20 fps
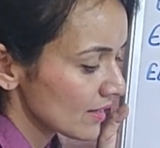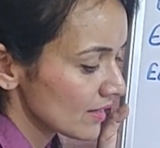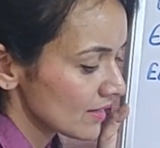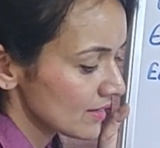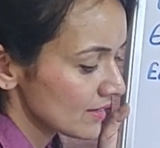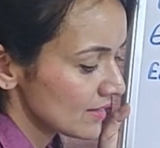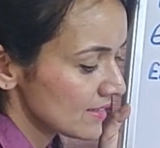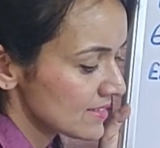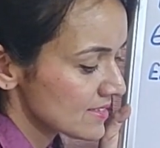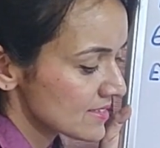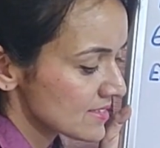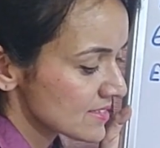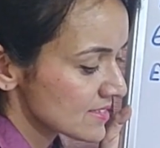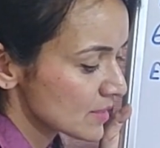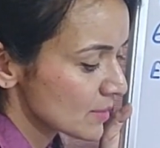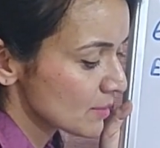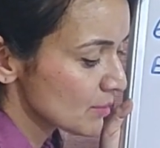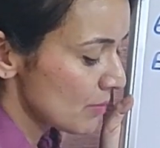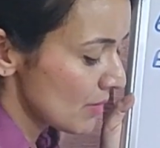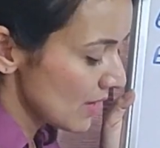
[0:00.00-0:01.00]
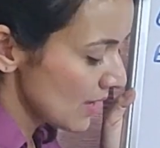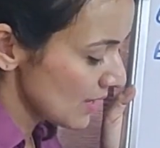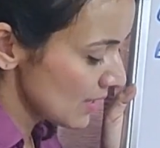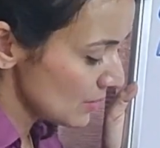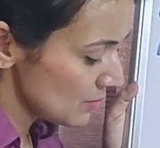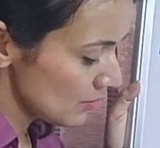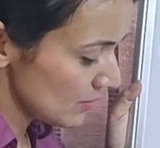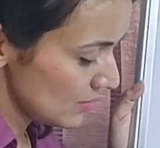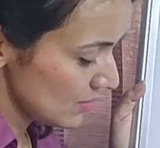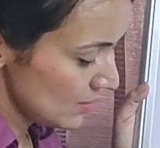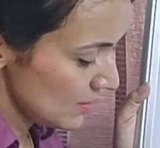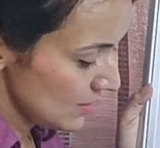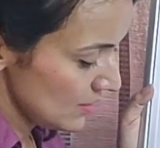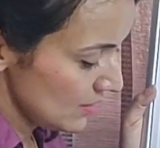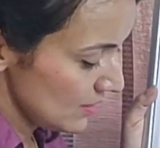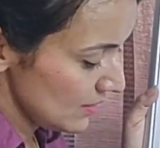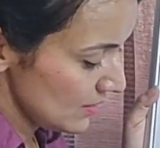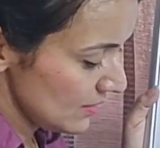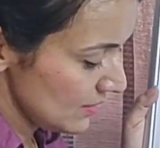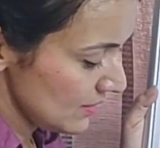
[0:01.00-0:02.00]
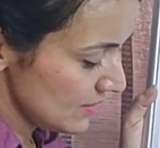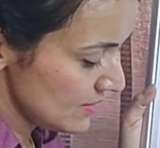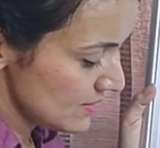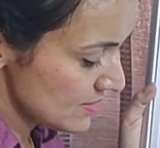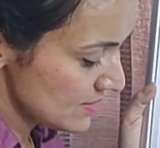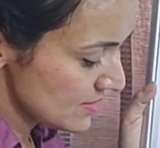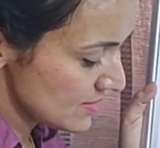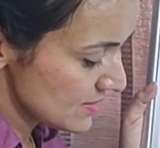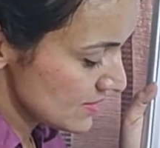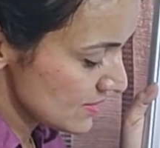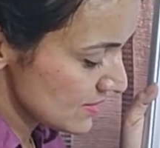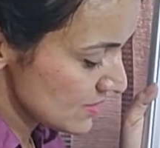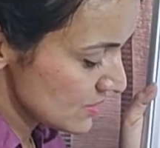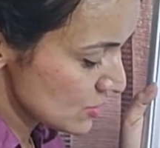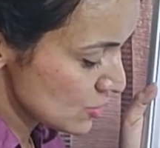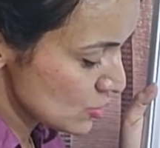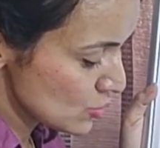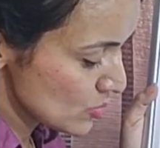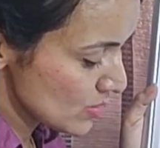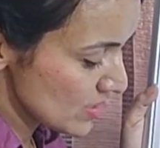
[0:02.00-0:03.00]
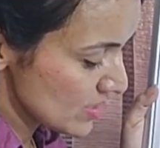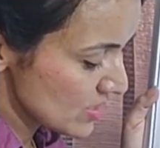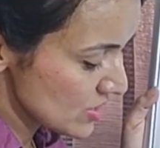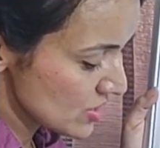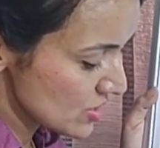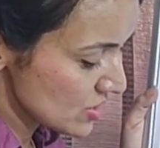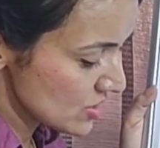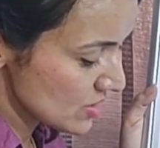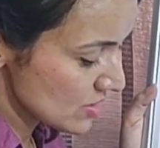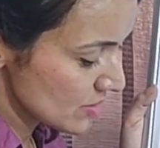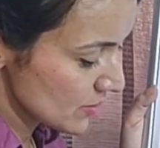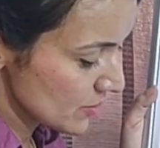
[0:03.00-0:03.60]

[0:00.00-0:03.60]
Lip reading: This is a bulb. This is a switch.